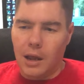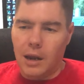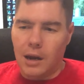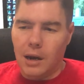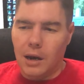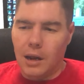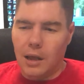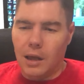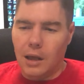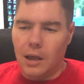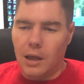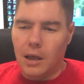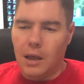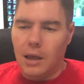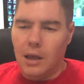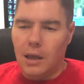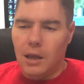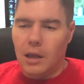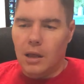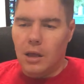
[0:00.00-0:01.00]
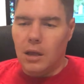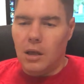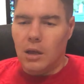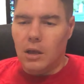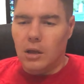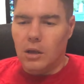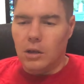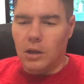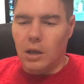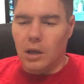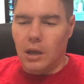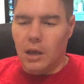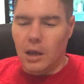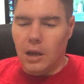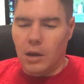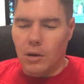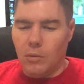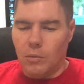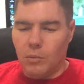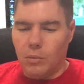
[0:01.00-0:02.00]
and
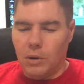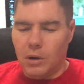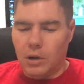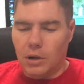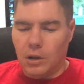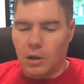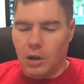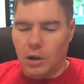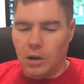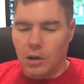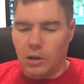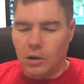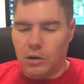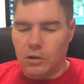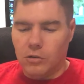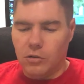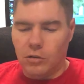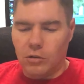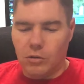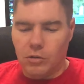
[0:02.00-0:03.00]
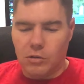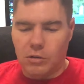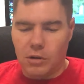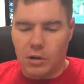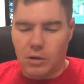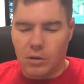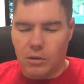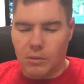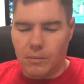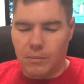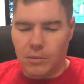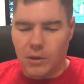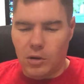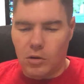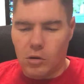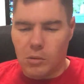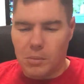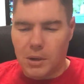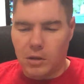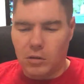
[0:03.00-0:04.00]
it will alert you.
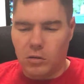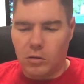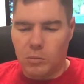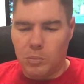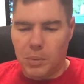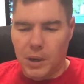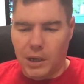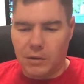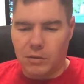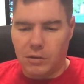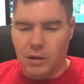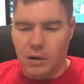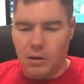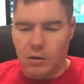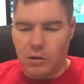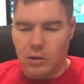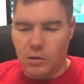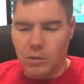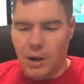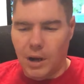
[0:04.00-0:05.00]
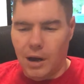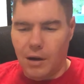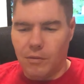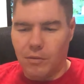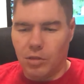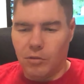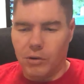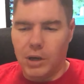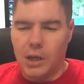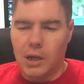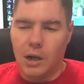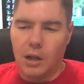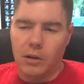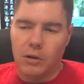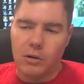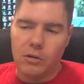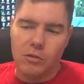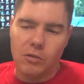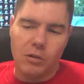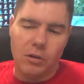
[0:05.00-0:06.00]
So the doorbell specs here, you have
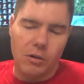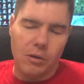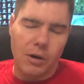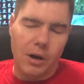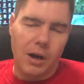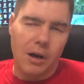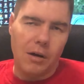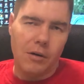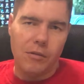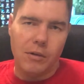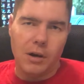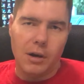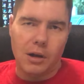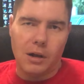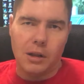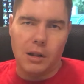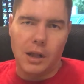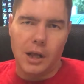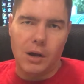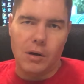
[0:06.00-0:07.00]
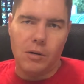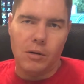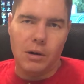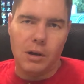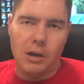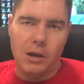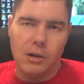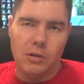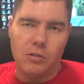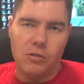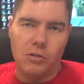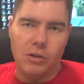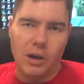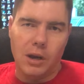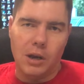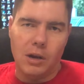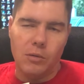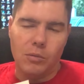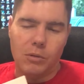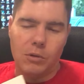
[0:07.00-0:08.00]
three colors. So you have a cloud,
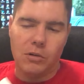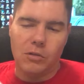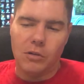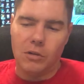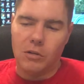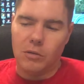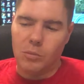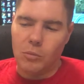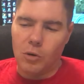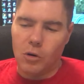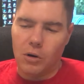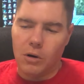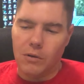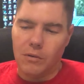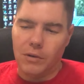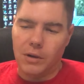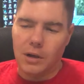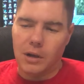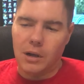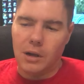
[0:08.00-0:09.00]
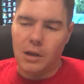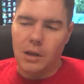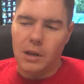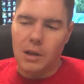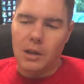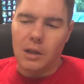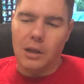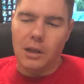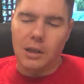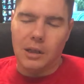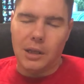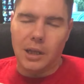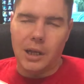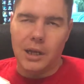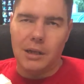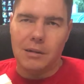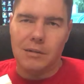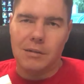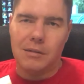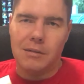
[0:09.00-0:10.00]
a jade, which is more of a
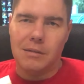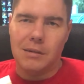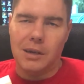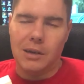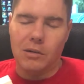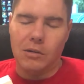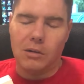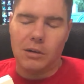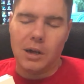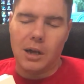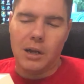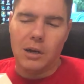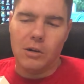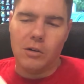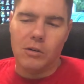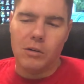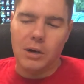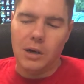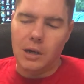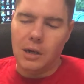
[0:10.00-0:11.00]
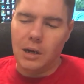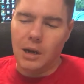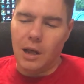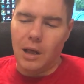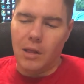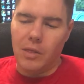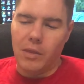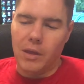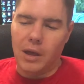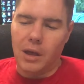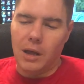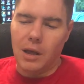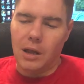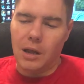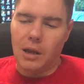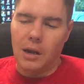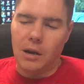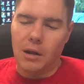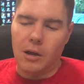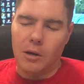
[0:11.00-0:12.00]
light teal kind of green, and
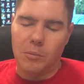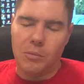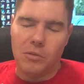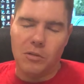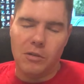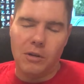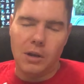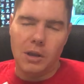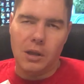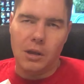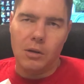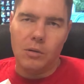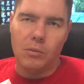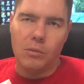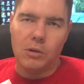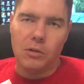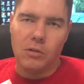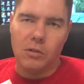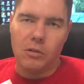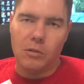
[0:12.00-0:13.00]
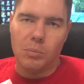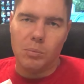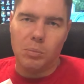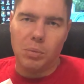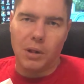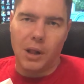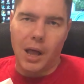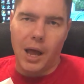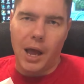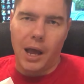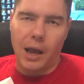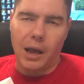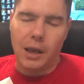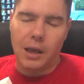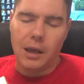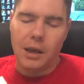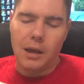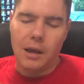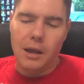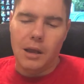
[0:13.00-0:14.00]
then obsidian, which is
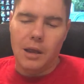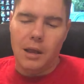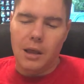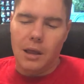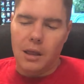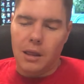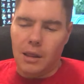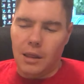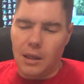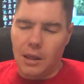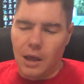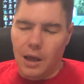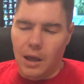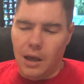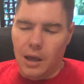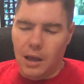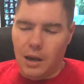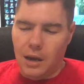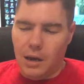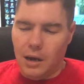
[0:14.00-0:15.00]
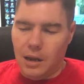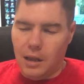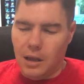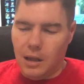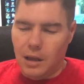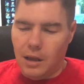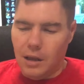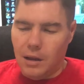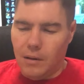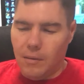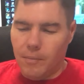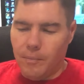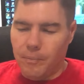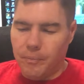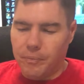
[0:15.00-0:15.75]
black. Then